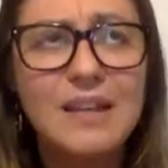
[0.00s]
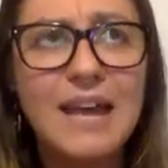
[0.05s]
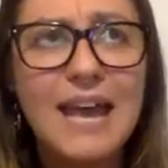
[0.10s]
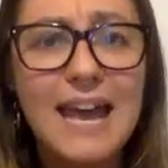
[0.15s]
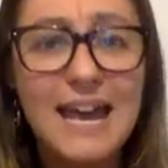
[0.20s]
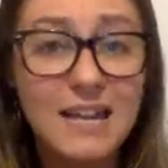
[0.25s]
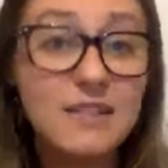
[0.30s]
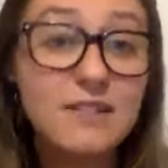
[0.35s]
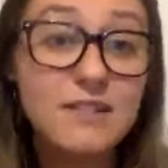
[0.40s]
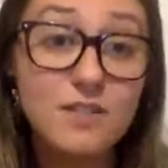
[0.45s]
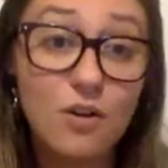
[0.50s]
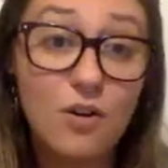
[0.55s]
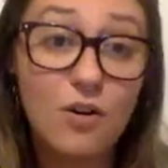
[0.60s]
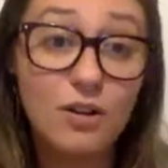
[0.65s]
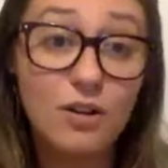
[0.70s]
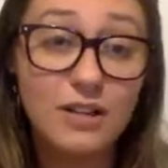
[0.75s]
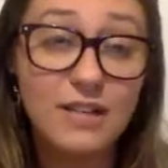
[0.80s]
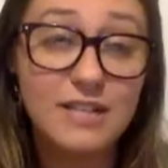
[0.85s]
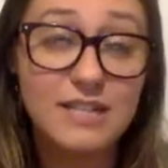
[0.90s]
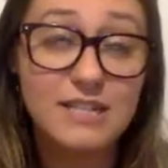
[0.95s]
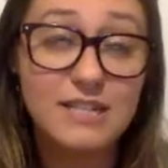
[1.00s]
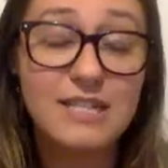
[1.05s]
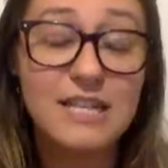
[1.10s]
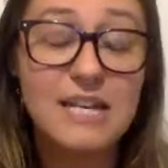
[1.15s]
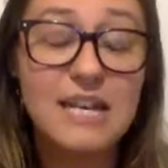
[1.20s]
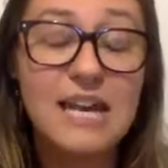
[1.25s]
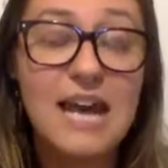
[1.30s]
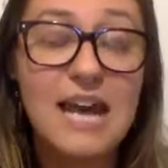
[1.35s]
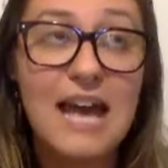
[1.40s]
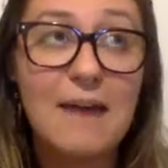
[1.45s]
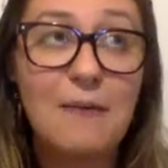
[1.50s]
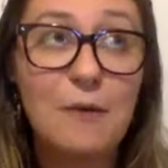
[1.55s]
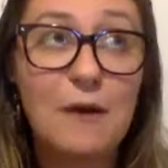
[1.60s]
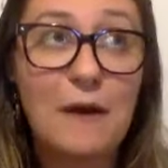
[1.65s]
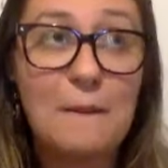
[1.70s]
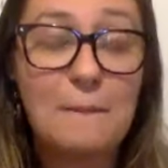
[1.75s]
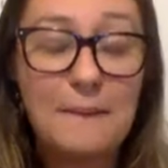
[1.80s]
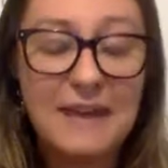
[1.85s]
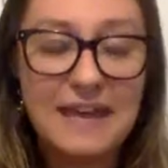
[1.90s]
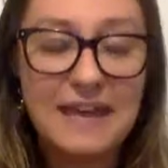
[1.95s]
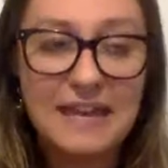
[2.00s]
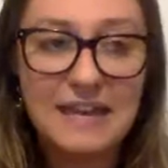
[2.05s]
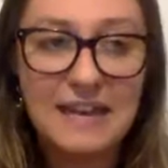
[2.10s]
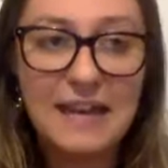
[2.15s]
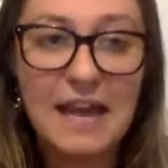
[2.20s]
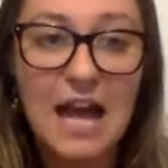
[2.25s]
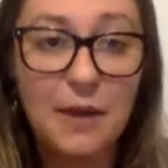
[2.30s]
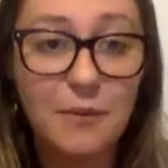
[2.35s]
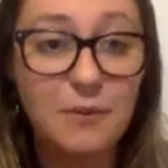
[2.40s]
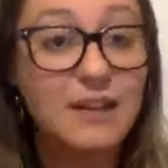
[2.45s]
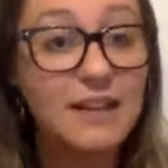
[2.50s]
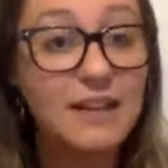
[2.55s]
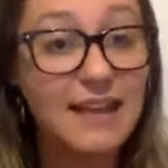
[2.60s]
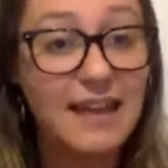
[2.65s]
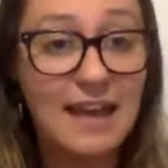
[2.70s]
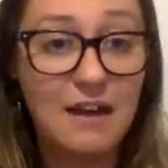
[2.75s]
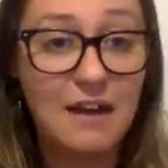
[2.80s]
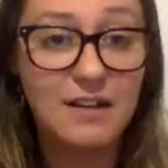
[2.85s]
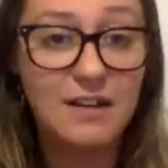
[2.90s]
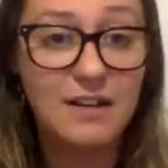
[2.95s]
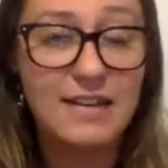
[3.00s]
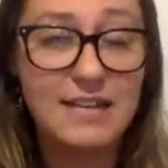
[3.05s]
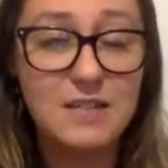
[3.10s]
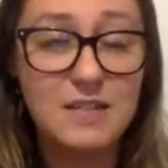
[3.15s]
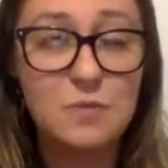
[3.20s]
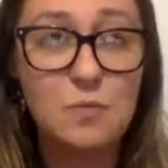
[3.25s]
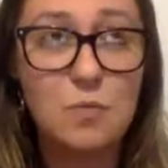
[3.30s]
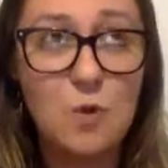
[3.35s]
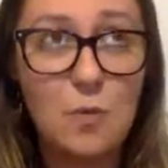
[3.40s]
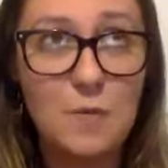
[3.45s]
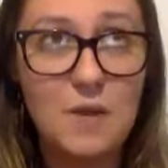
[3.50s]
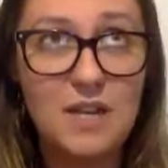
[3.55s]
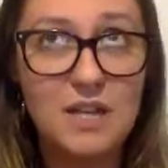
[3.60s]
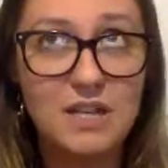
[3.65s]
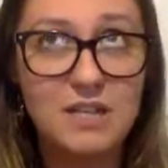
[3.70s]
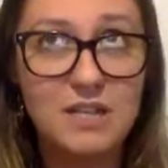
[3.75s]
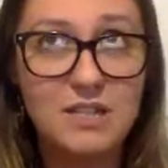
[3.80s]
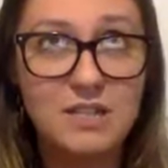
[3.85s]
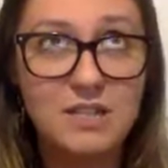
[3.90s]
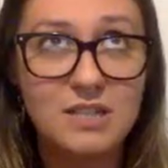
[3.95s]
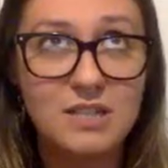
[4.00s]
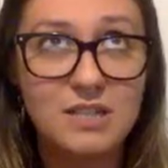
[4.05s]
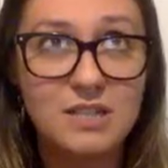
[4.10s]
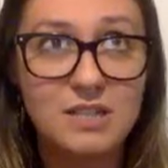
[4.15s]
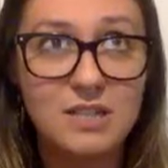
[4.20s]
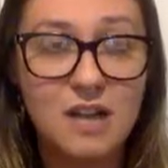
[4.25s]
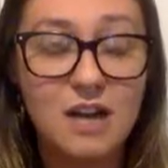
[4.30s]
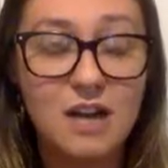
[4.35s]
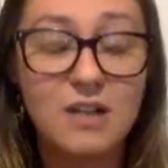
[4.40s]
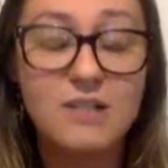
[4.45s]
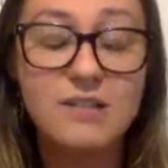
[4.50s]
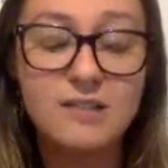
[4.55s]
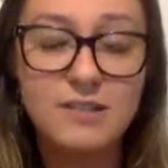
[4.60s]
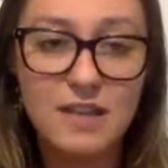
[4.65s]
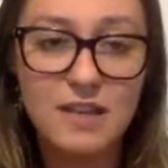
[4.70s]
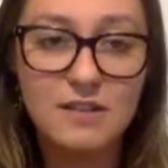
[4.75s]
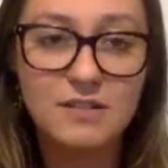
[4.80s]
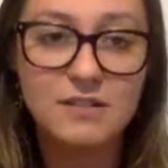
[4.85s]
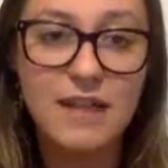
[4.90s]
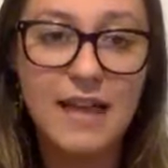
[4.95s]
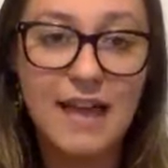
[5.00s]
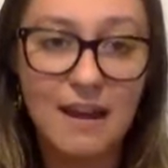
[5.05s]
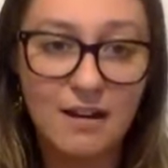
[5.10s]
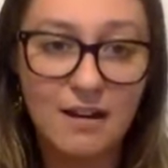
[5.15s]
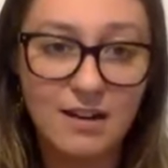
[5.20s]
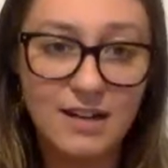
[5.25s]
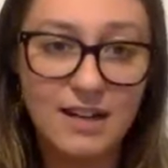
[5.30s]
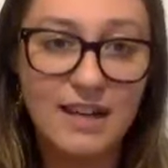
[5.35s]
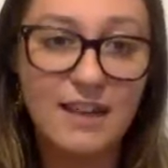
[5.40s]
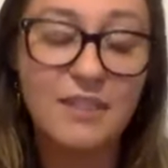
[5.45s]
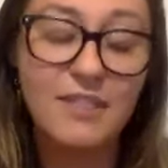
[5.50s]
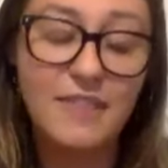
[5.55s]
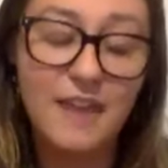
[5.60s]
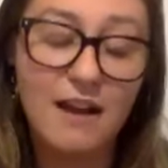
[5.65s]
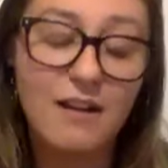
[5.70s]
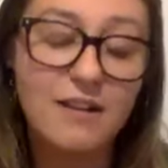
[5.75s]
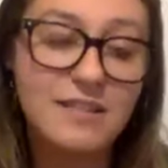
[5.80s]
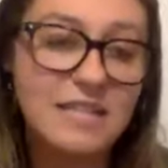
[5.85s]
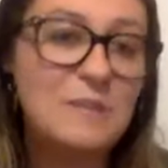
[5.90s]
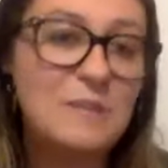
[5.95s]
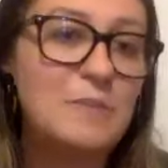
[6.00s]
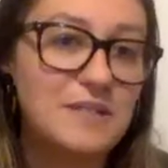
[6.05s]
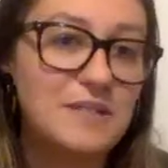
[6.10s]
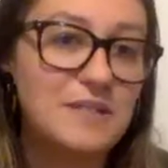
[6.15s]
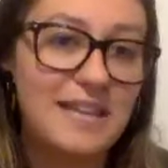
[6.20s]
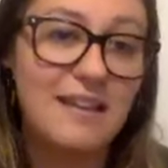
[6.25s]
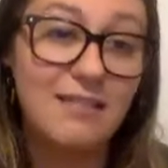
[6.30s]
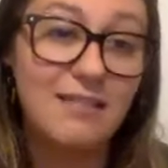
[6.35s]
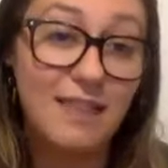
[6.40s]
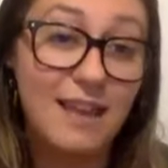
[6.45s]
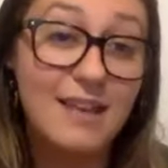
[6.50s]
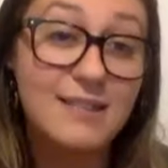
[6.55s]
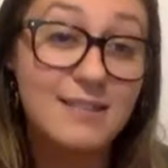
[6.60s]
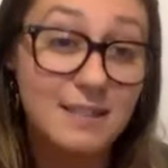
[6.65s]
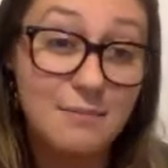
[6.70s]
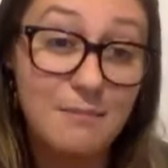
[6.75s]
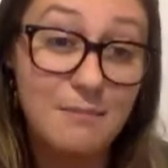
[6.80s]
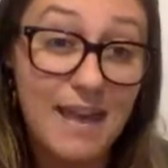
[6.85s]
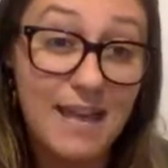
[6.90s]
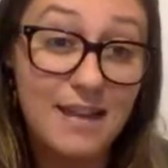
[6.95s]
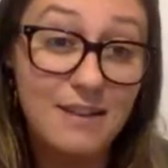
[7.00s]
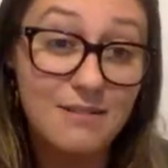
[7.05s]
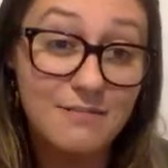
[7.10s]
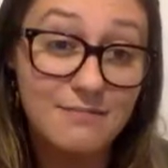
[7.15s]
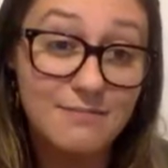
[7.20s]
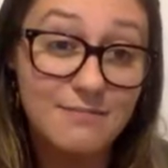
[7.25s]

in Scotland, comparing hourly earnings, women are still earning 13% less than men.